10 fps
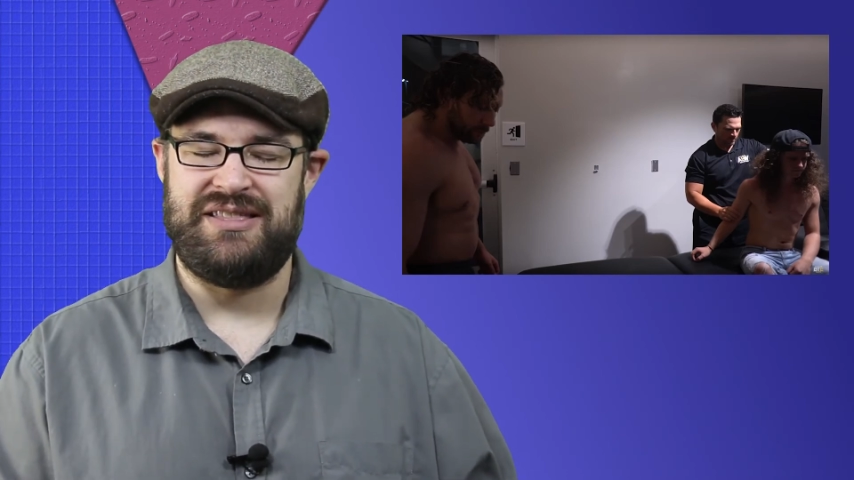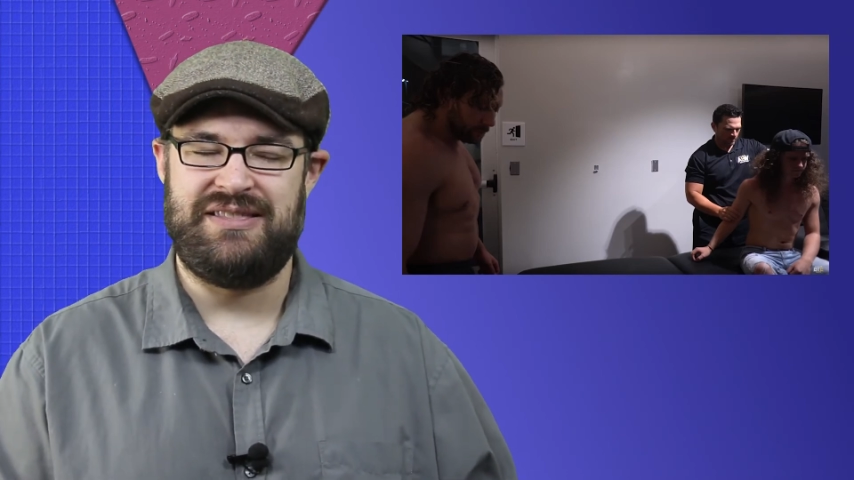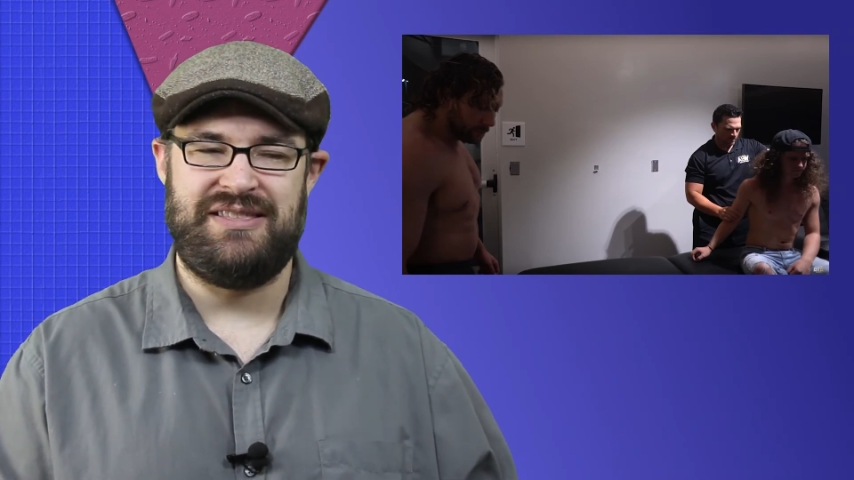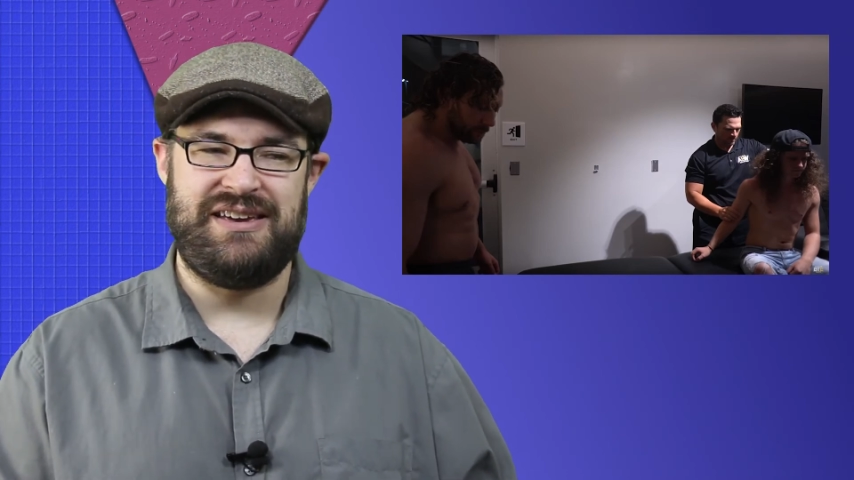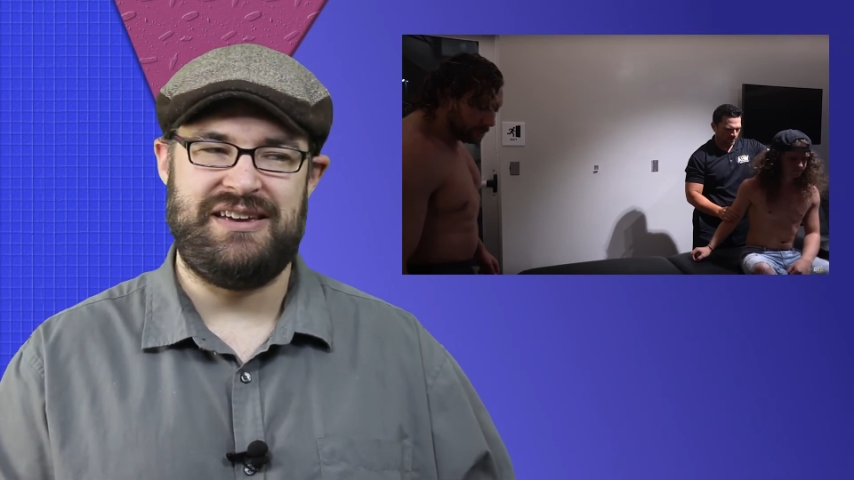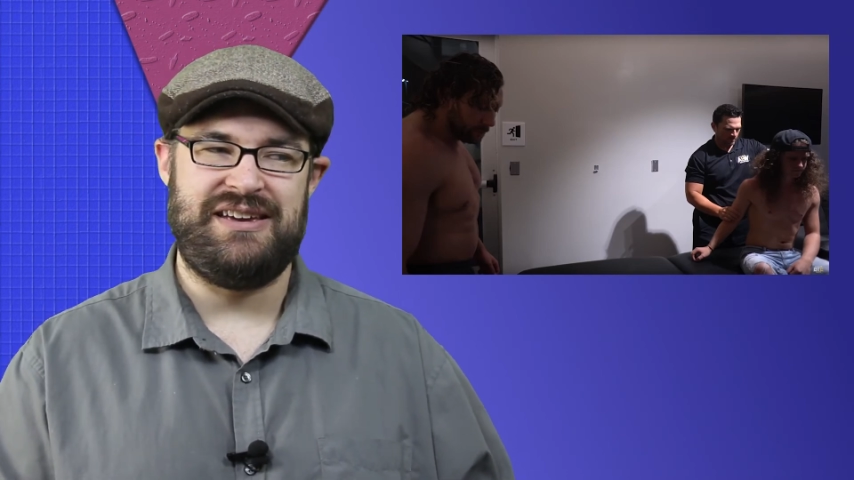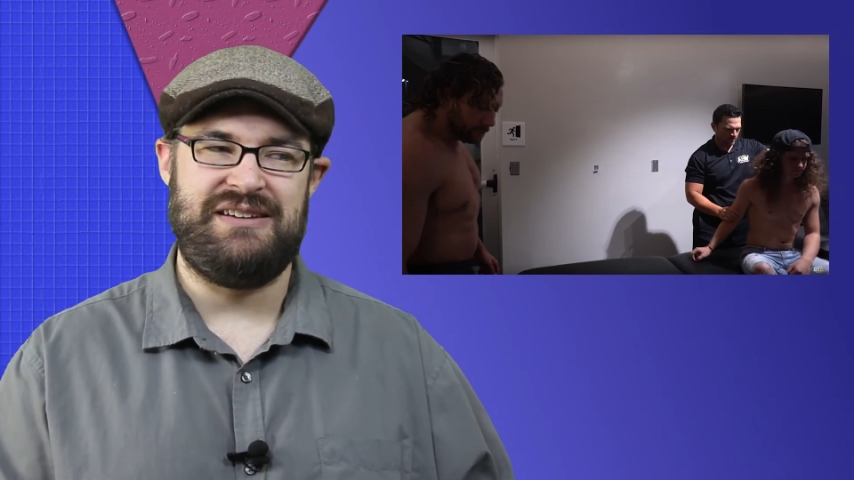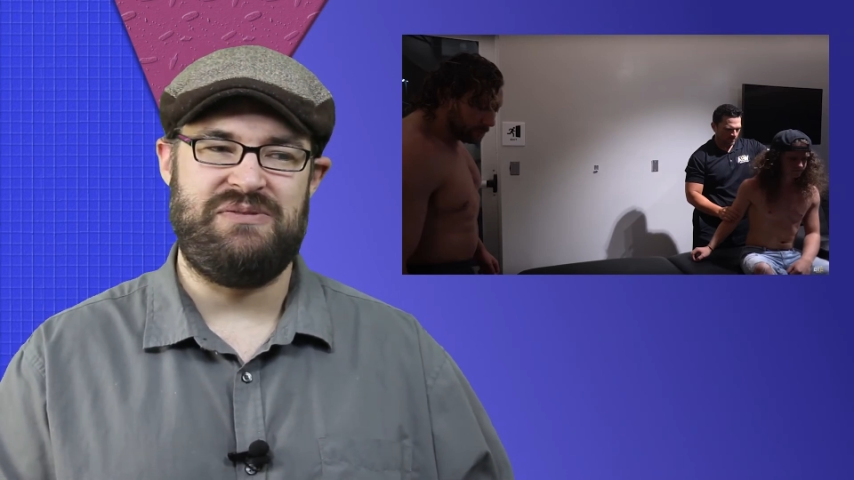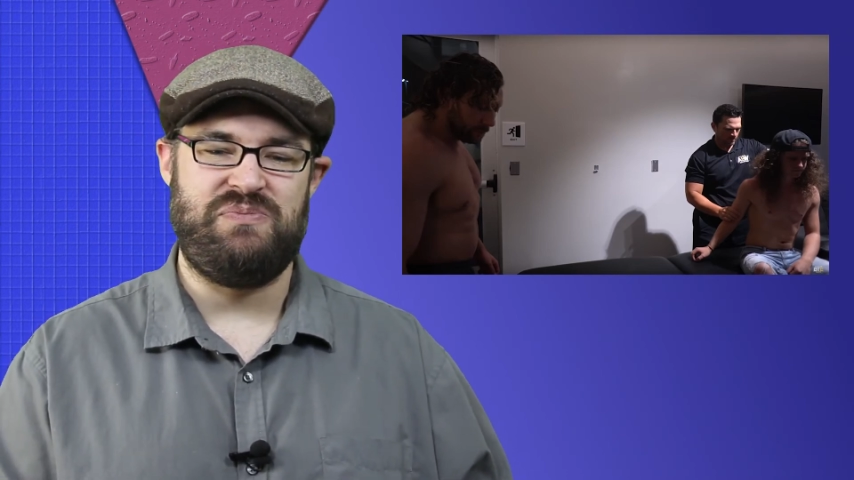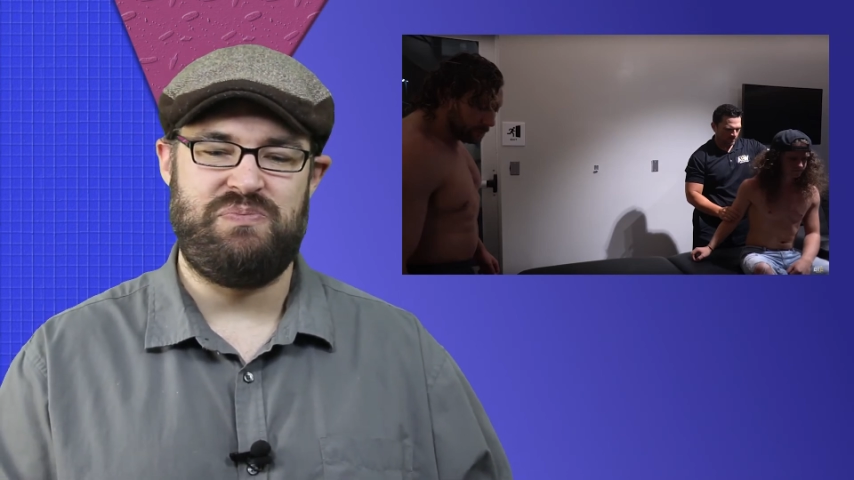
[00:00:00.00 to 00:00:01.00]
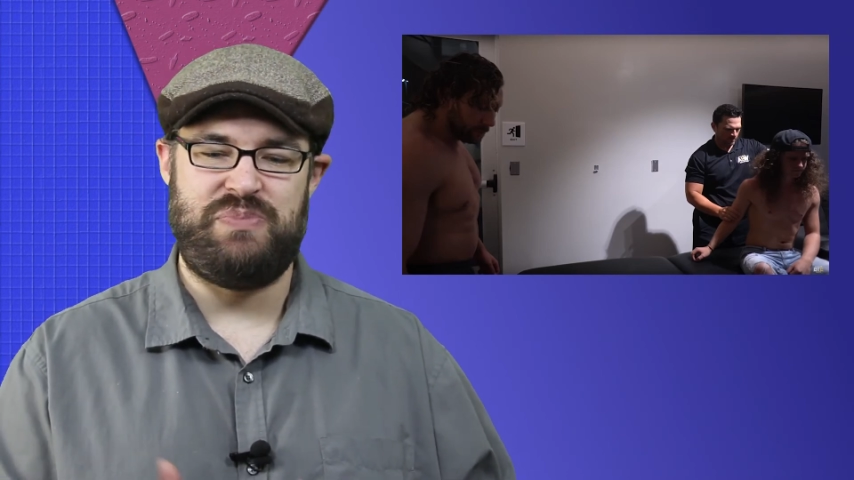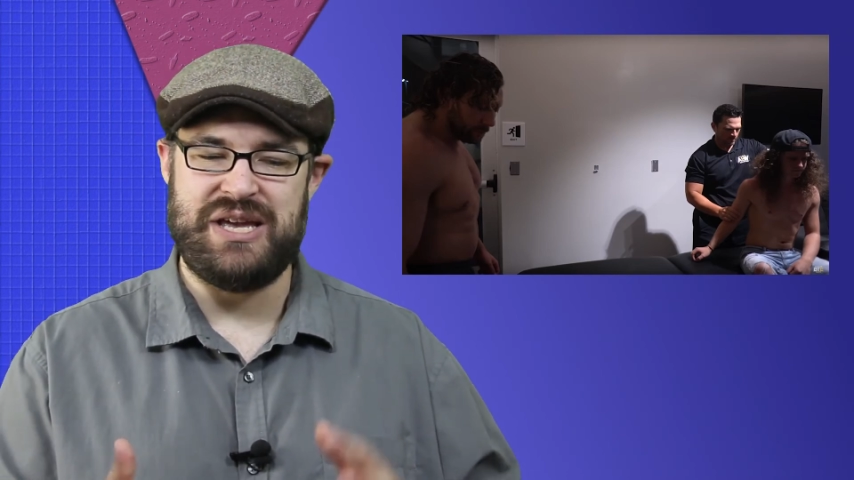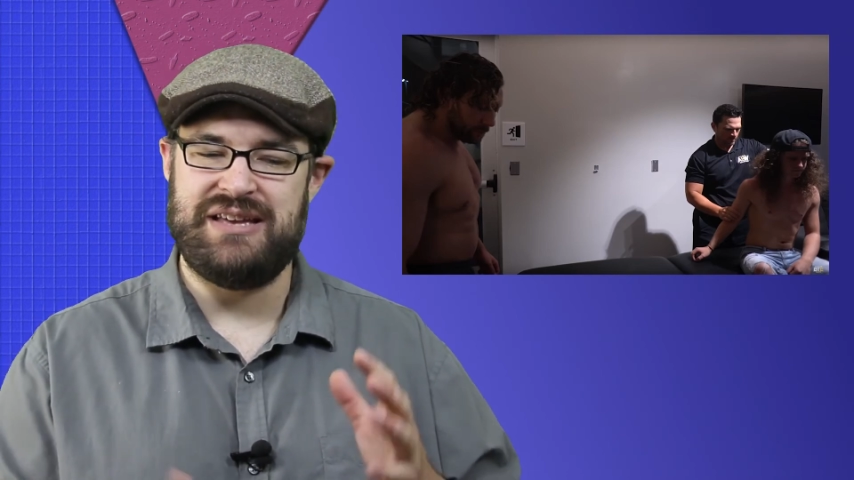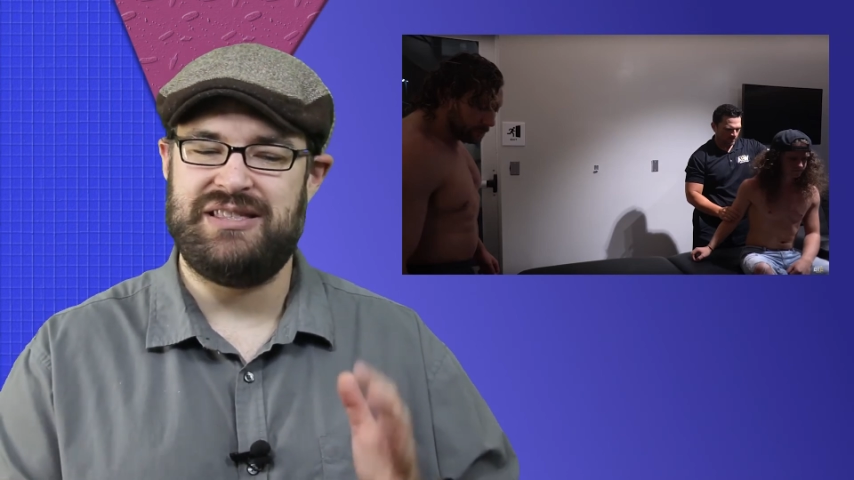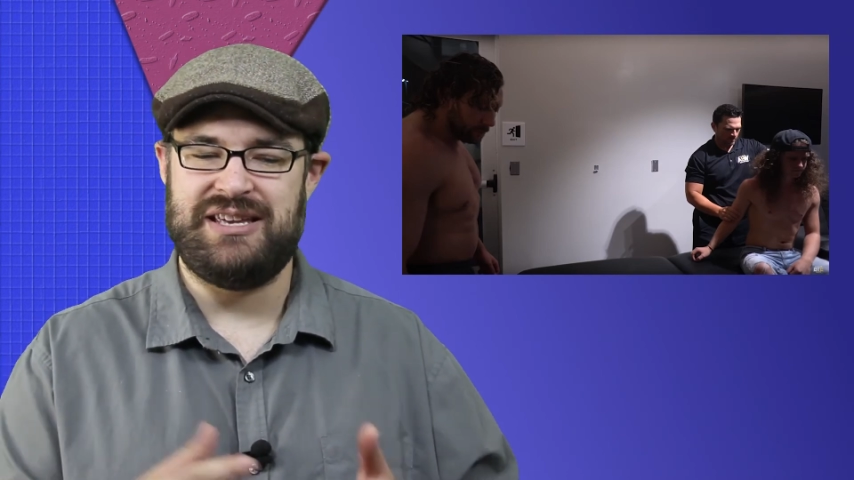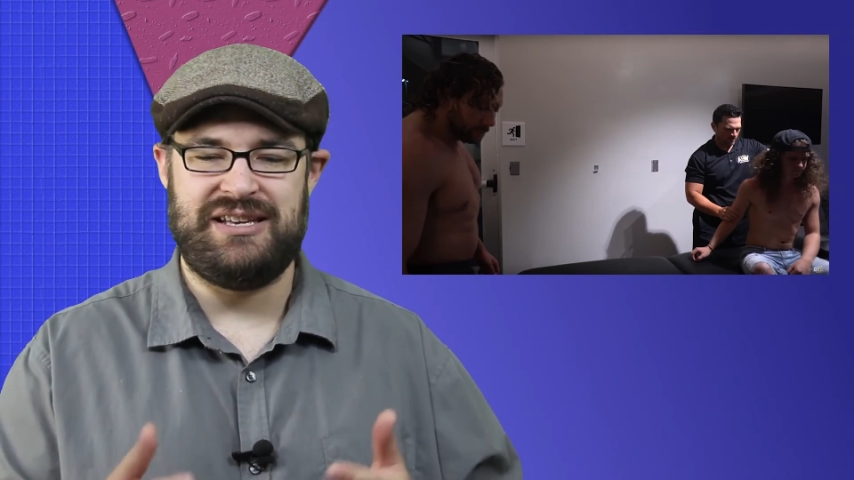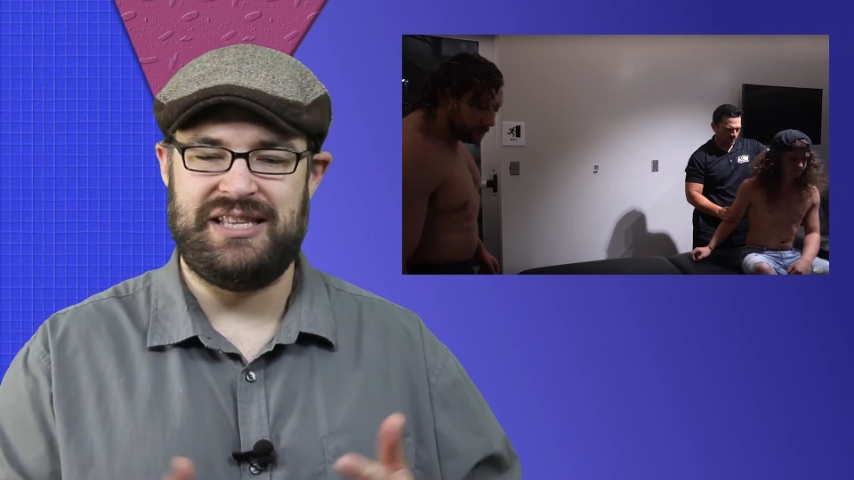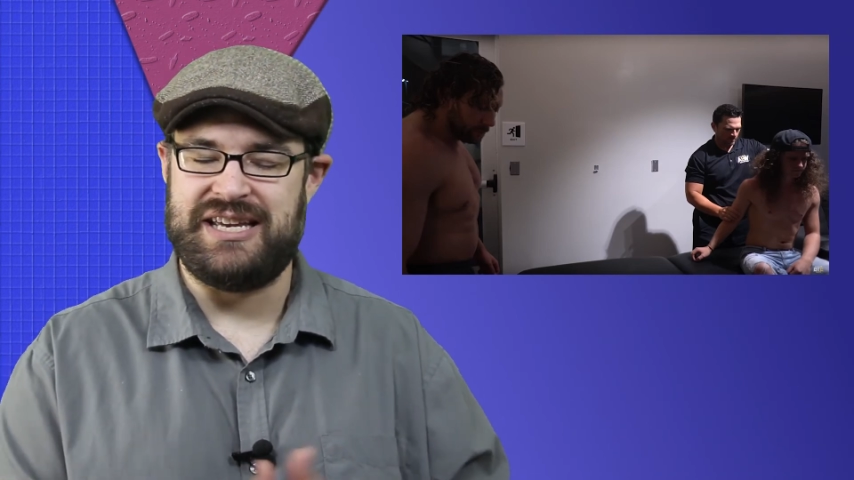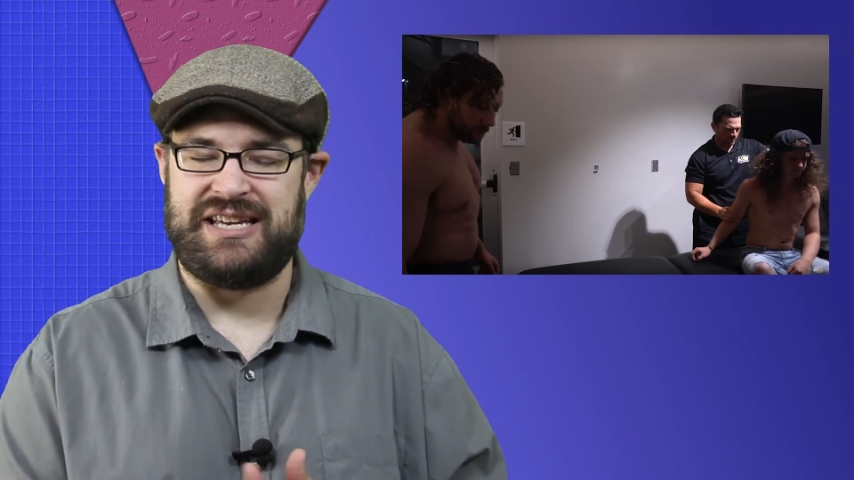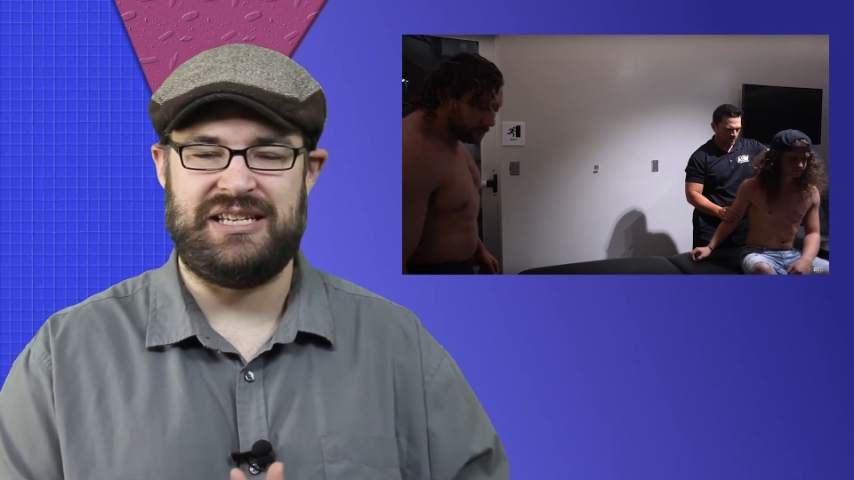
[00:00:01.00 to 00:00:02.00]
Being the Elite,